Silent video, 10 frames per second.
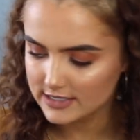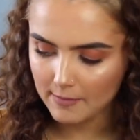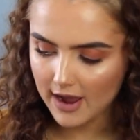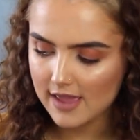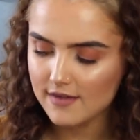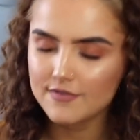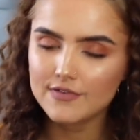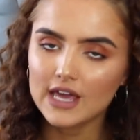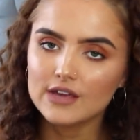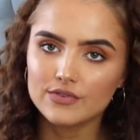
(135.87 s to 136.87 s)
My
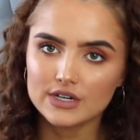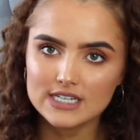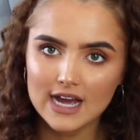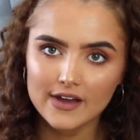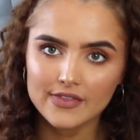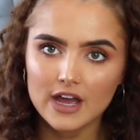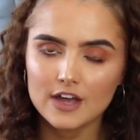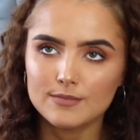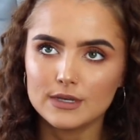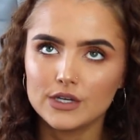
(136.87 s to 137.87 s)
favourite tan that
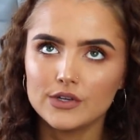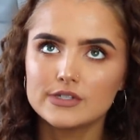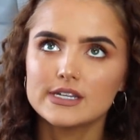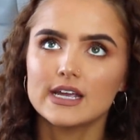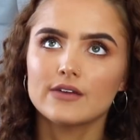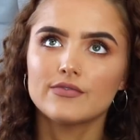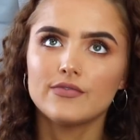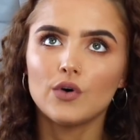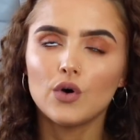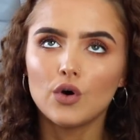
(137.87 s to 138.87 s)
I've been using
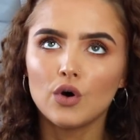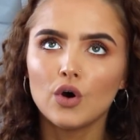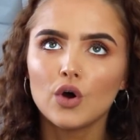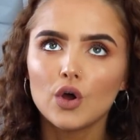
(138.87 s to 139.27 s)
for